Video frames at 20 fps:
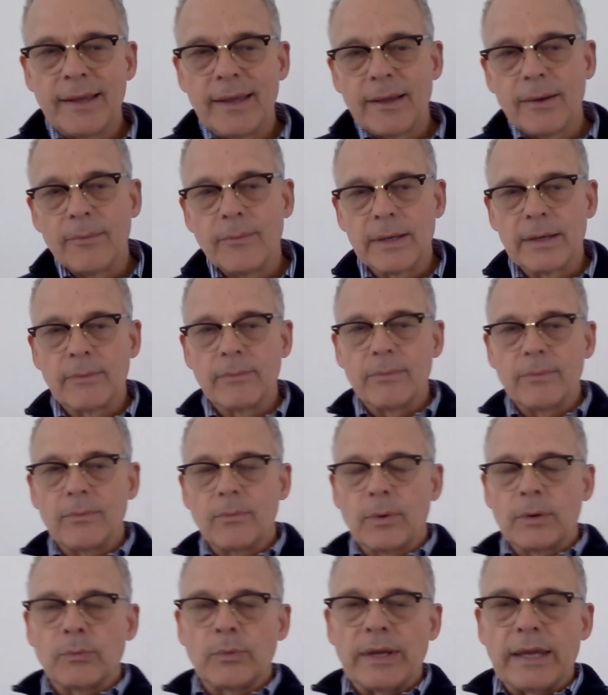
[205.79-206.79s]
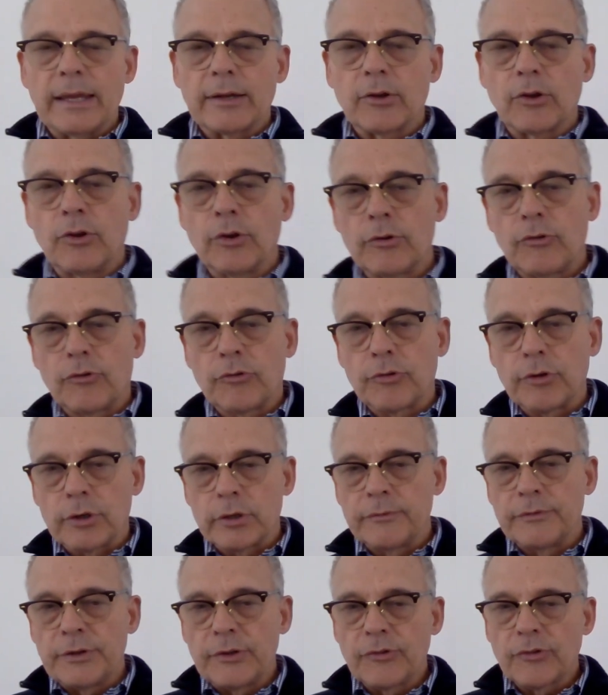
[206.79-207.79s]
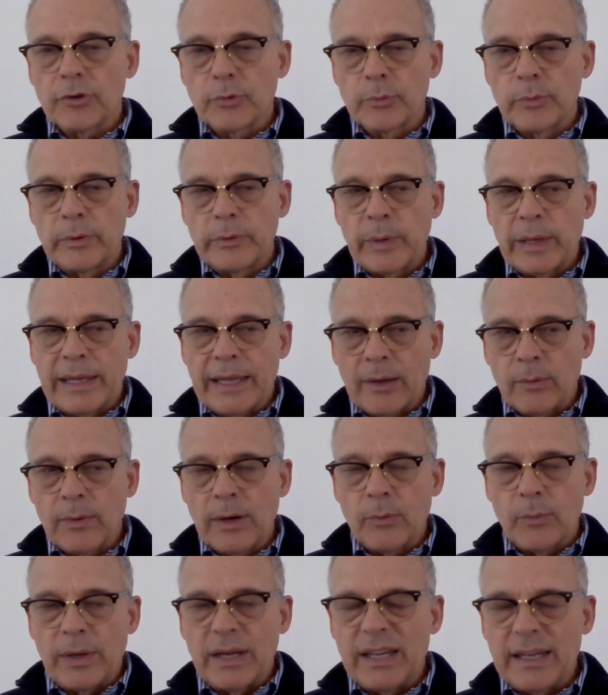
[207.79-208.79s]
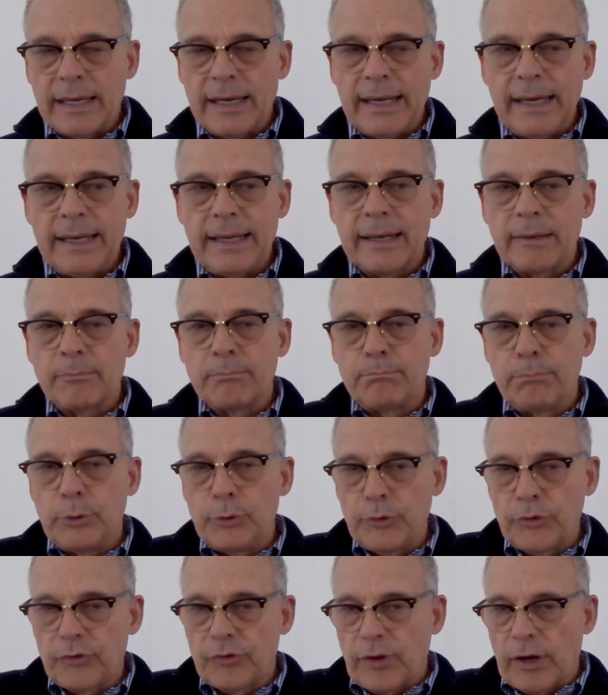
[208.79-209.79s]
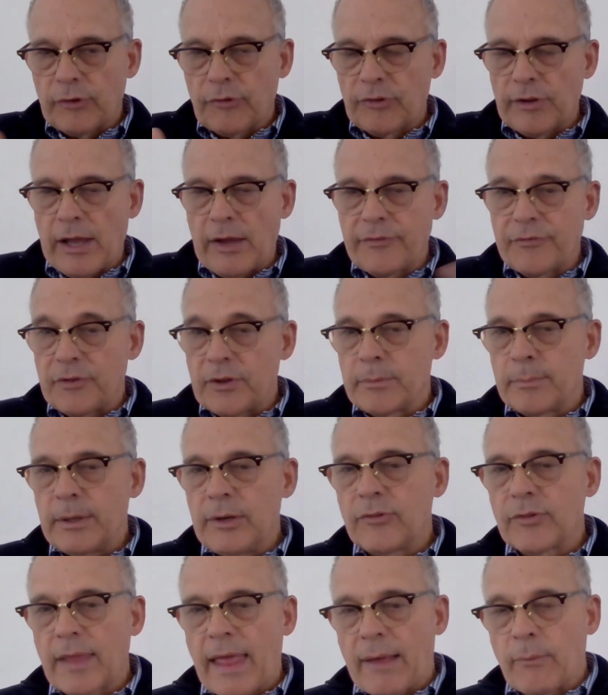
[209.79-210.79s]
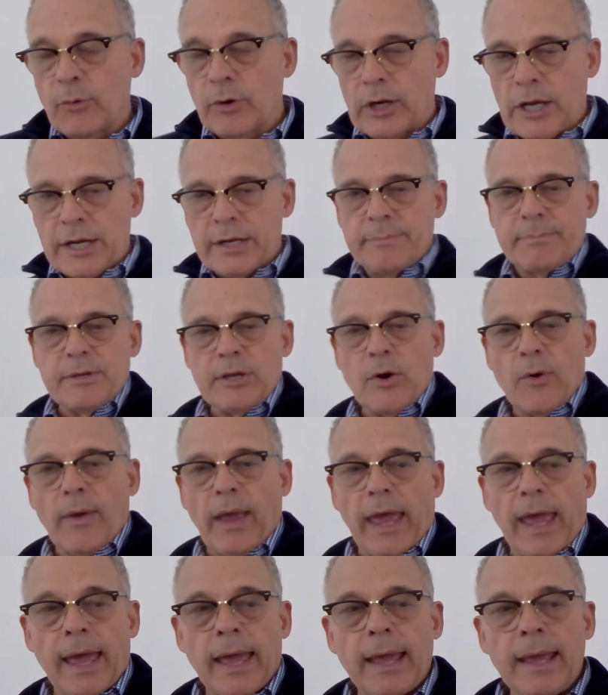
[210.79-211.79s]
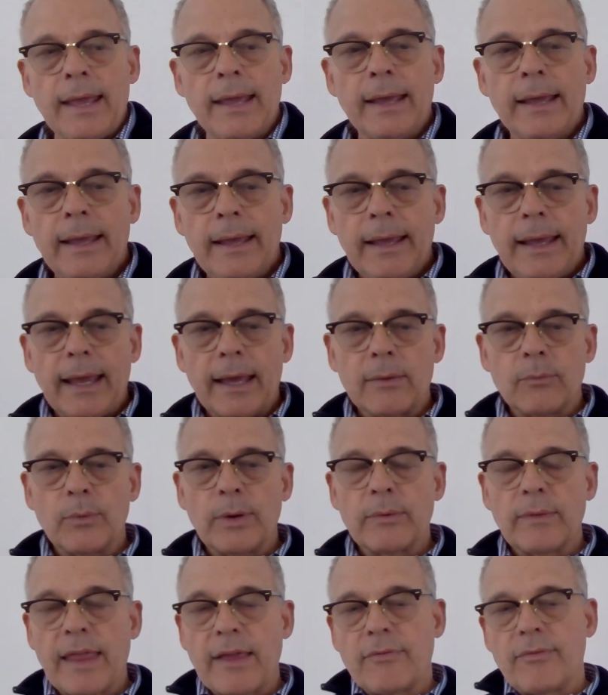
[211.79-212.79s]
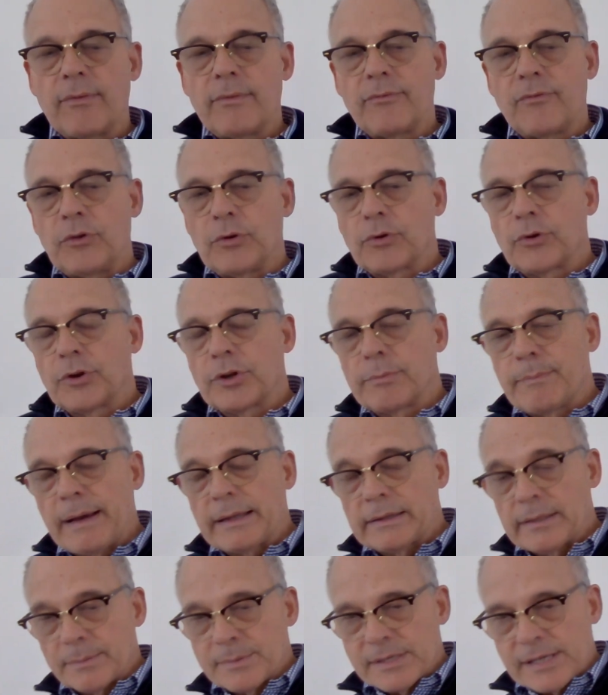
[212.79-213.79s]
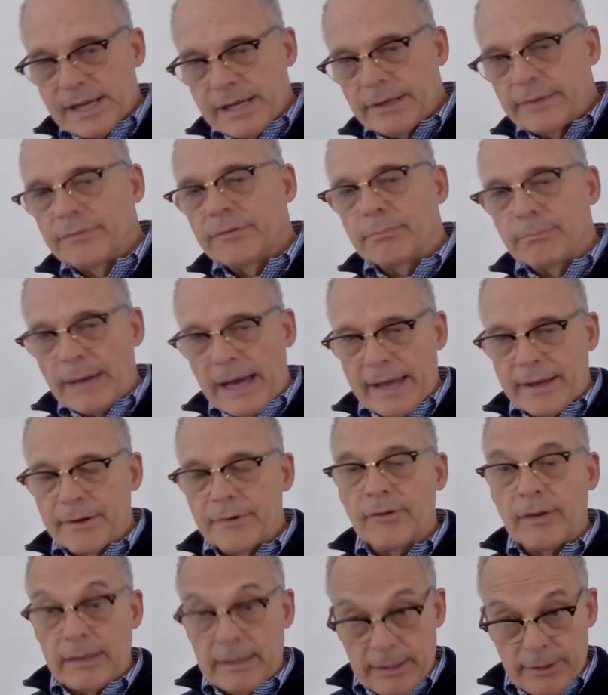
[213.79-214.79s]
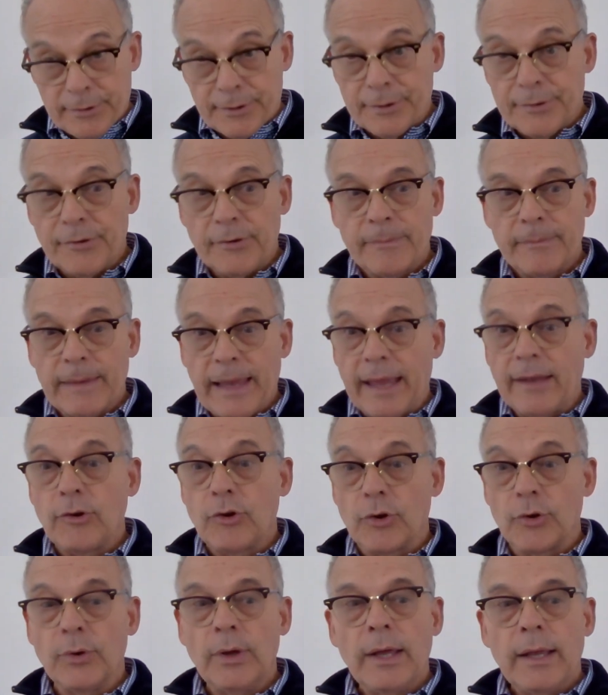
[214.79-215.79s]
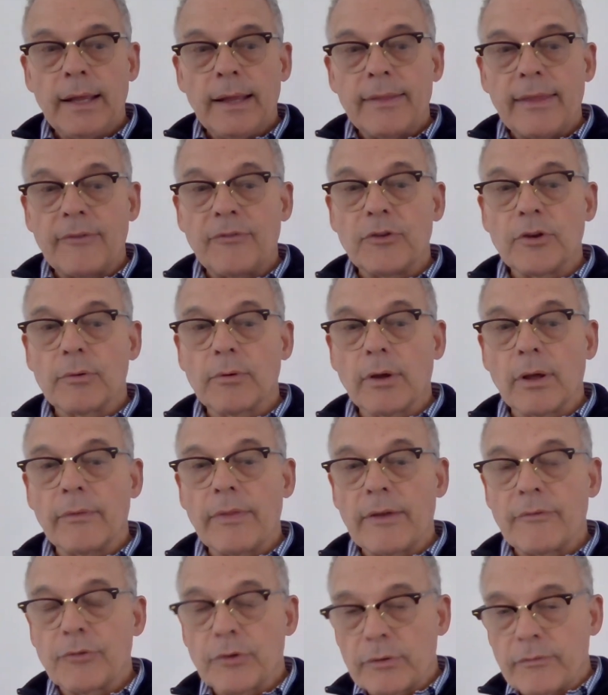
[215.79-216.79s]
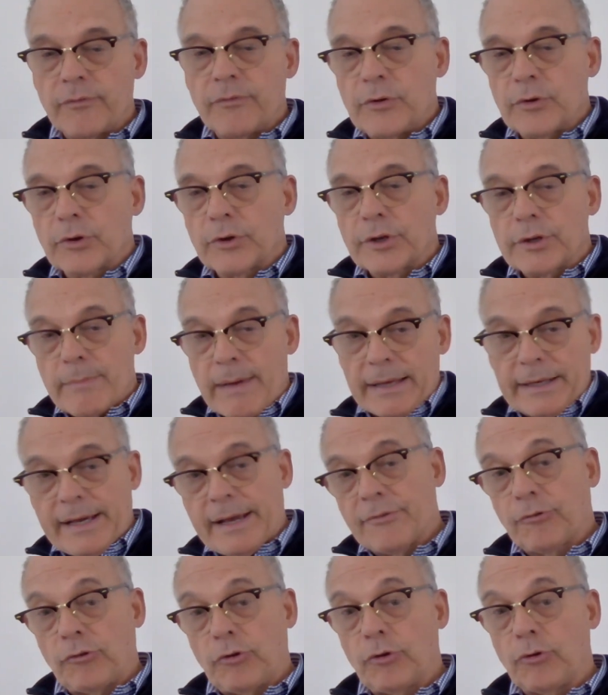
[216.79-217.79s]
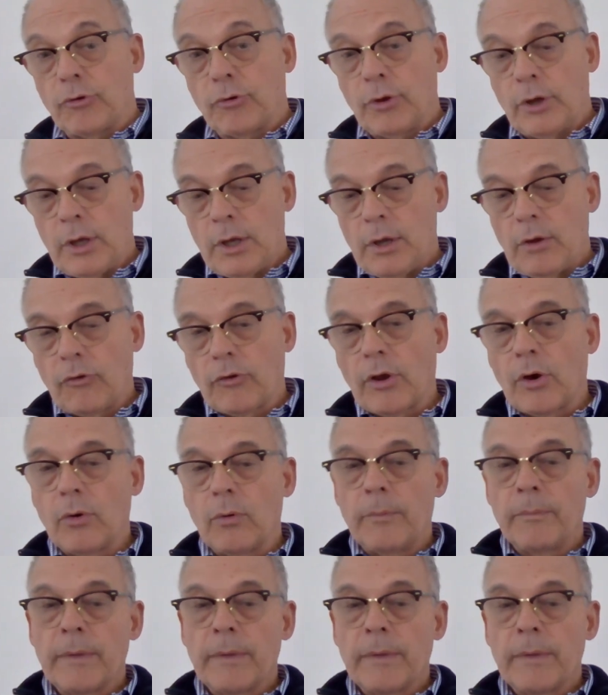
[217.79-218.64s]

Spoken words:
When we get good service or when we get what we need, it boosts our self-image that we're going to be okay. And when they feel good about themselves, buyers and dealers, and you, they feel good about us too. So